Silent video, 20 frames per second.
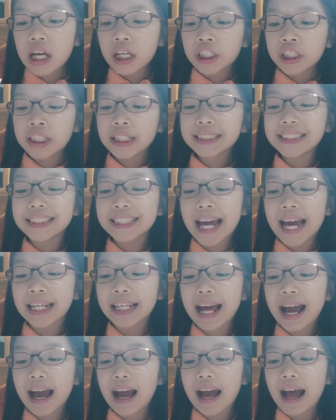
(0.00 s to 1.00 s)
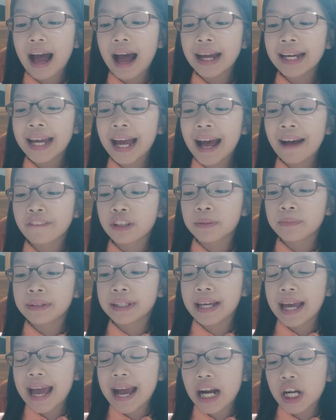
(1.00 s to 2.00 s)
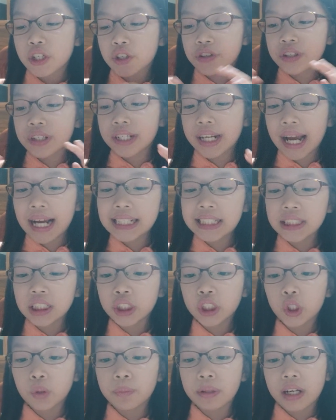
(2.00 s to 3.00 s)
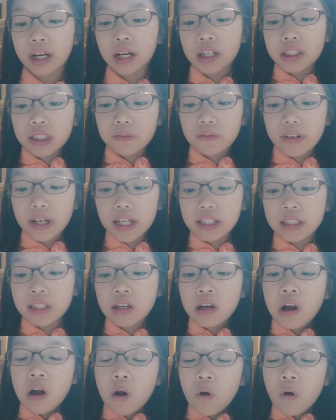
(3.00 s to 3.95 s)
She said, I have to be extra nice to you because of it.